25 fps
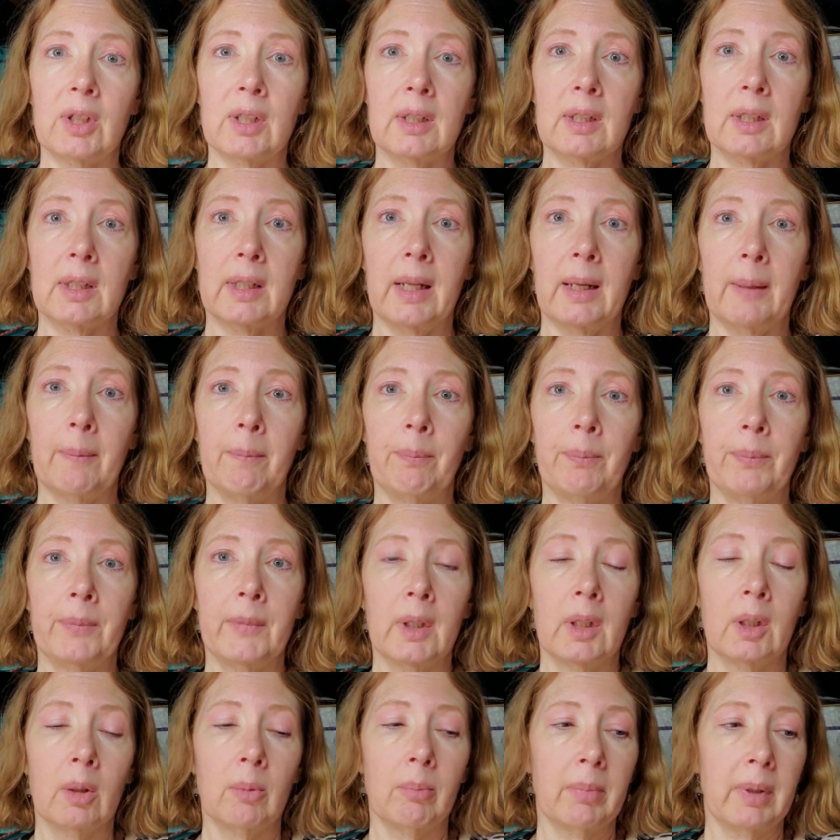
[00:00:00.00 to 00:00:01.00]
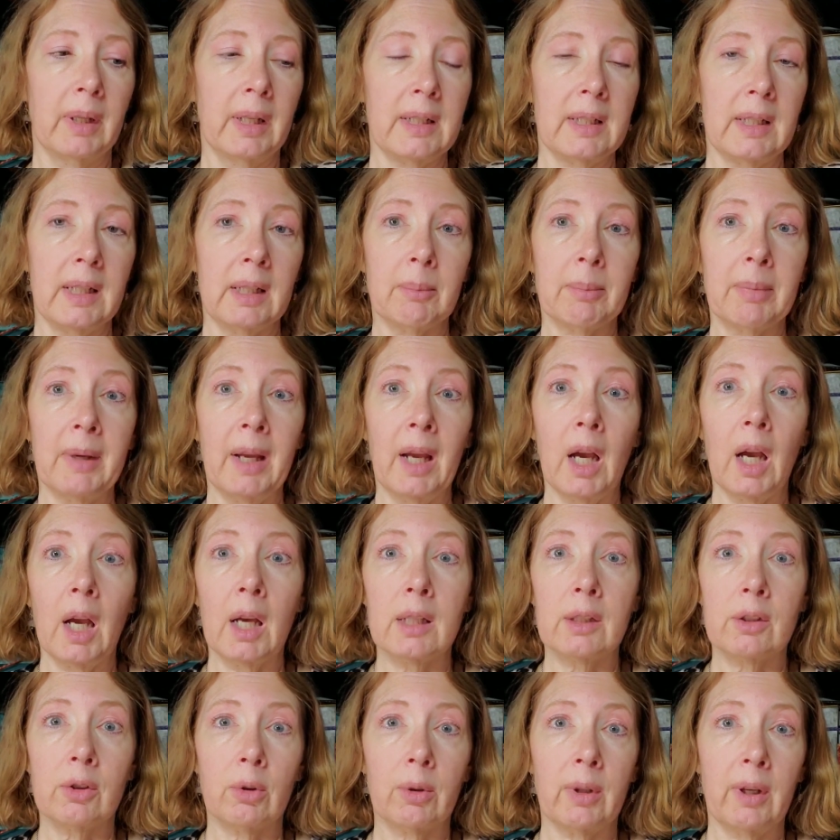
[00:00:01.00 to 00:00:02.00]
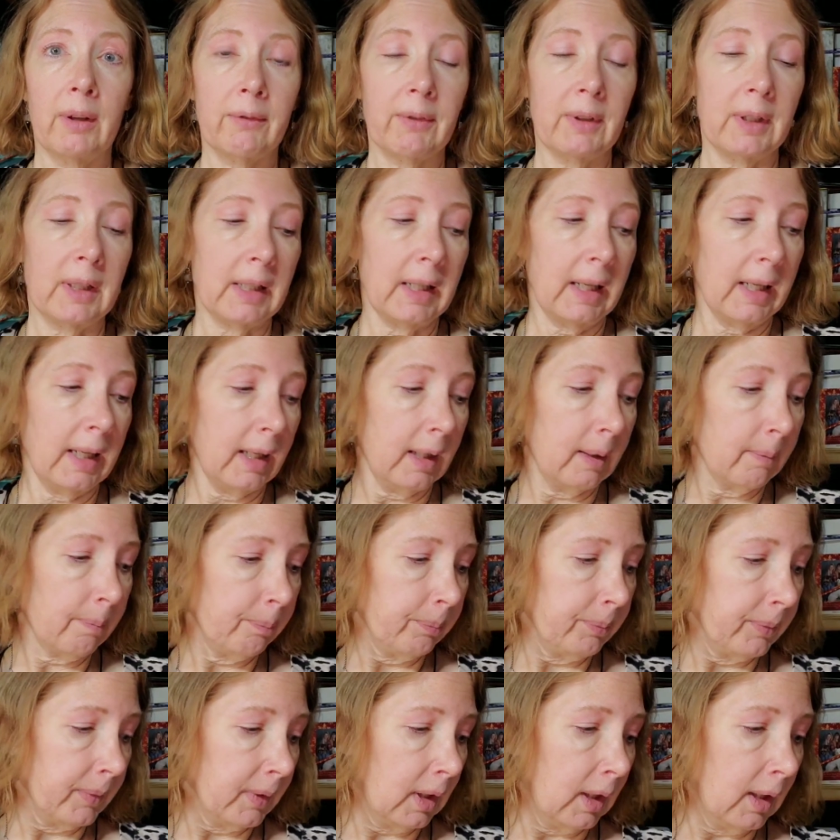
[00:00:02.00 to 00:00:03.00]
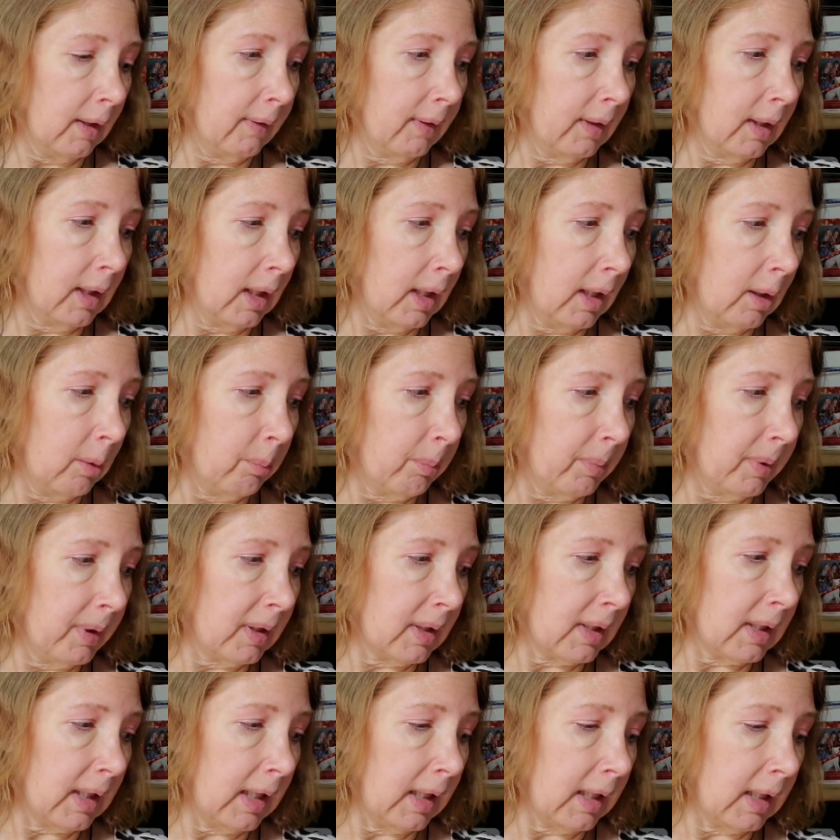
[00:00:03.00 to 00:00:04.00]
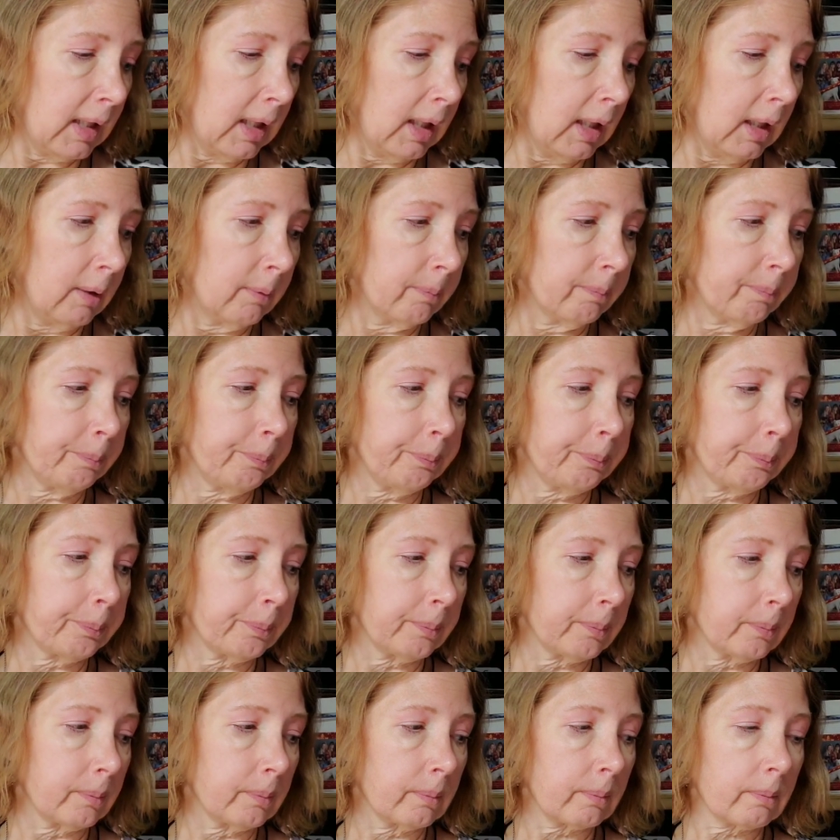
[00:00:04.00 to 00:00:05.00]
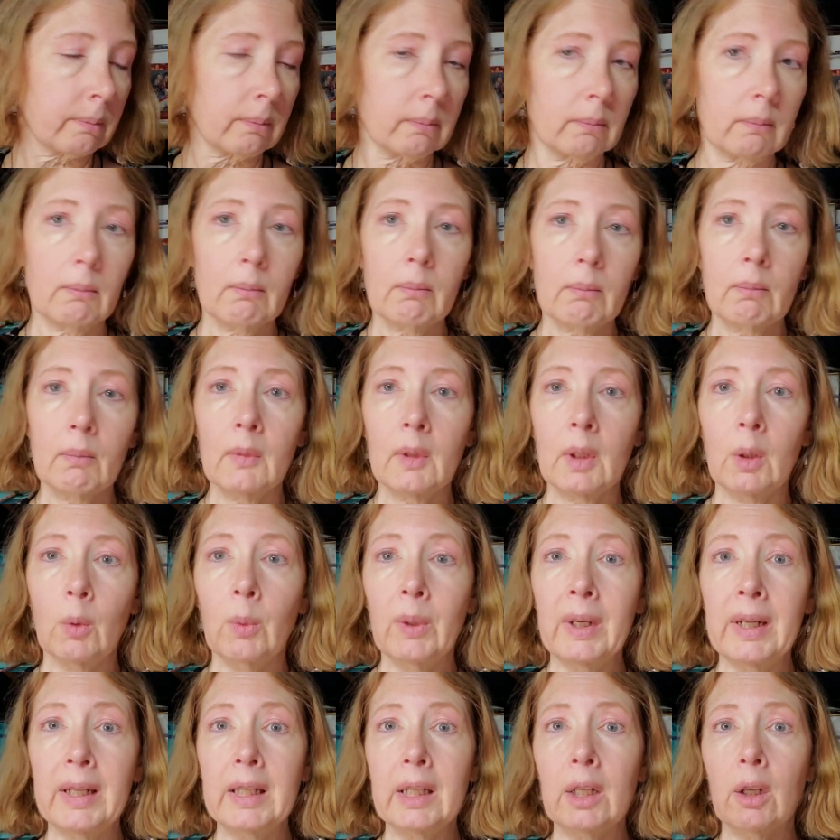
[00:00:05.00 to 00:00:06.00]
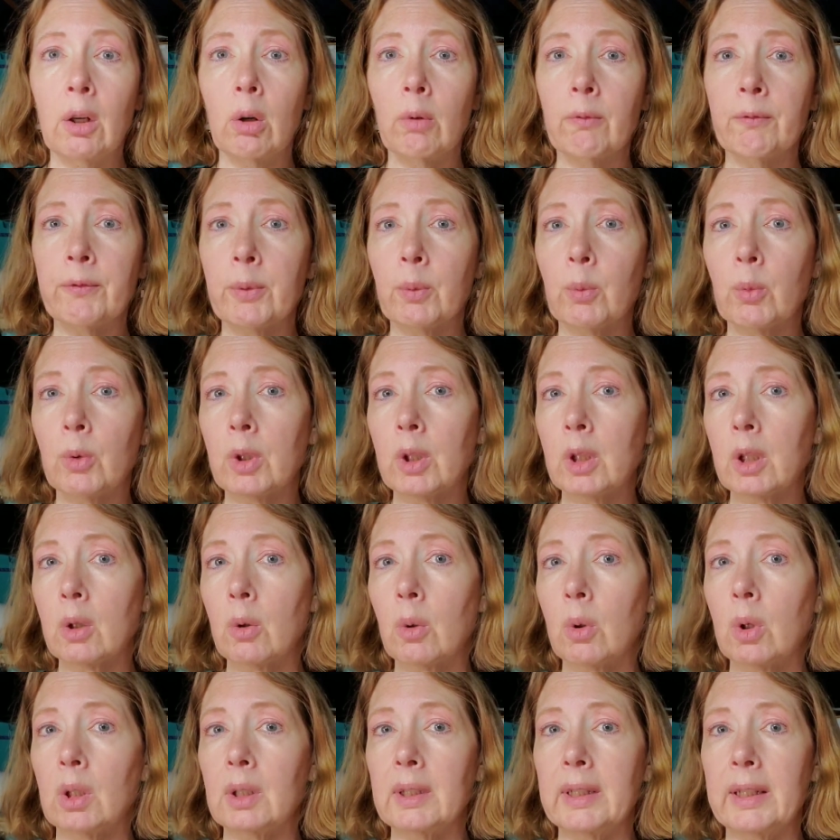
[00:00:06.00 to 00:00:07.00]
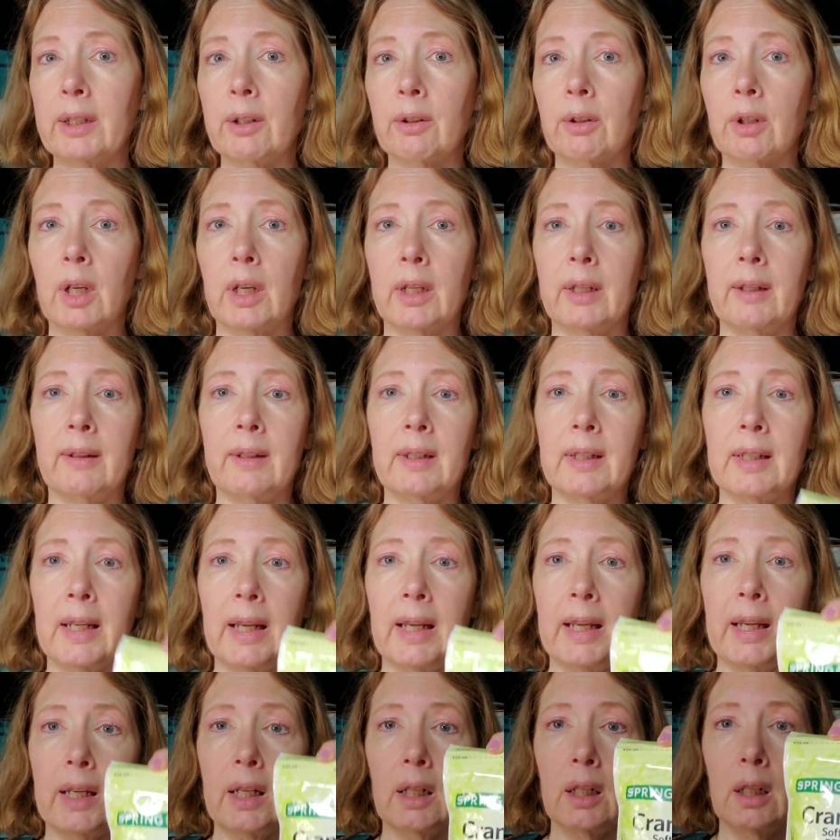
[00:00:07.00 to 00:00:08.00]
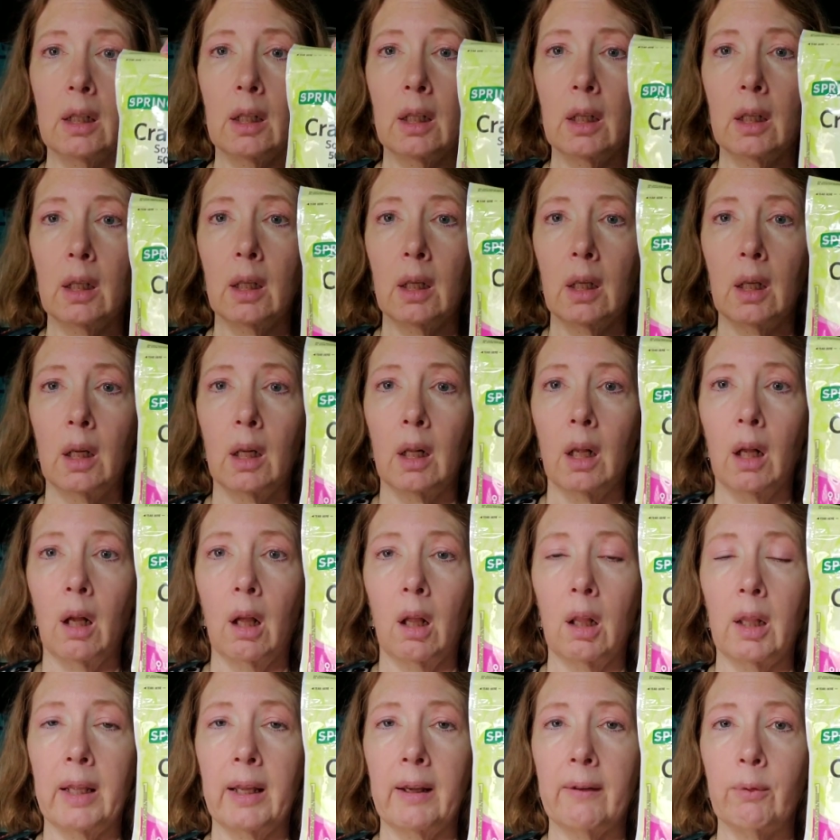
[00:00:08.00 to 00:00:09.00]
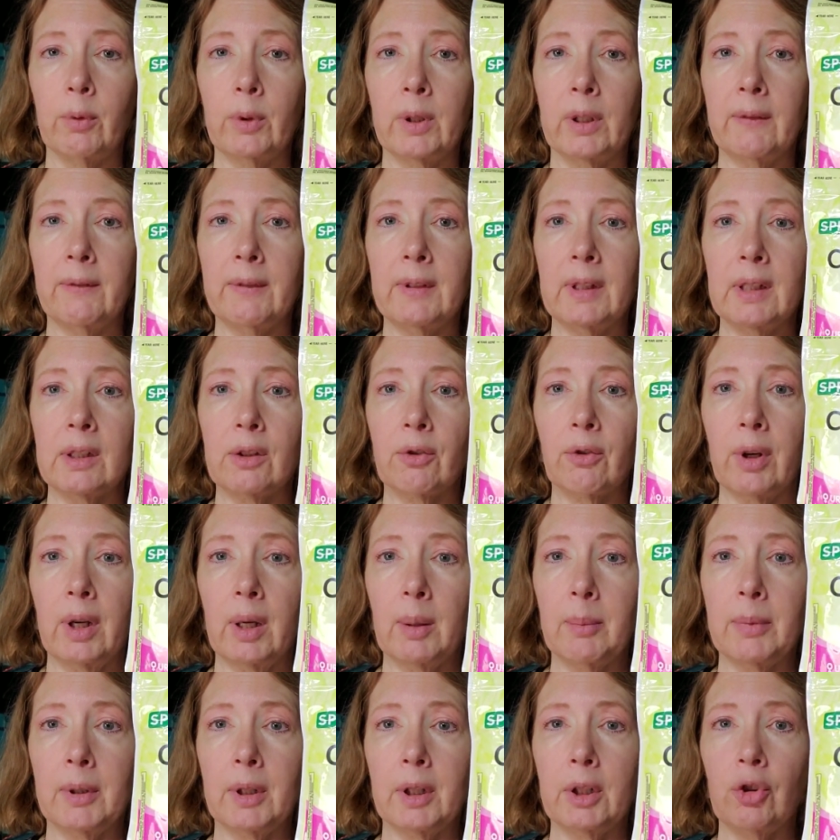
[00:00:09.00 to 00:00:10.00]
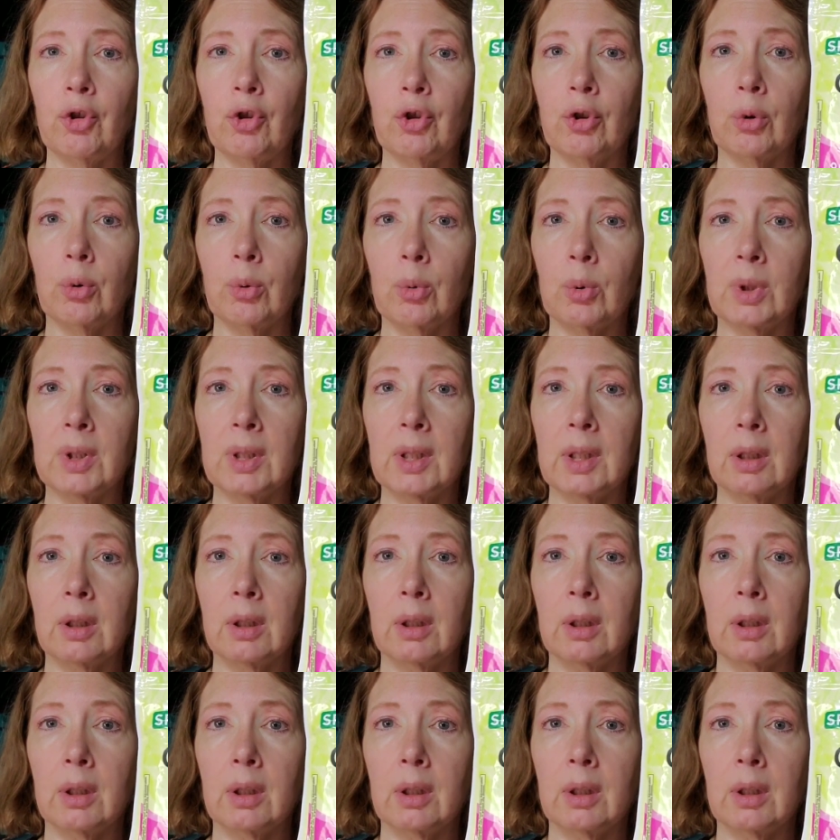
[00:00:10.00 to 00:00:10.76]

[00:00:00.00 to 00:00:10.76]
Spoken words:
yet today. But I take my Azo every day, and then I've been taking, when I get home from work or later on in the day, I'll have one of these cranberry chews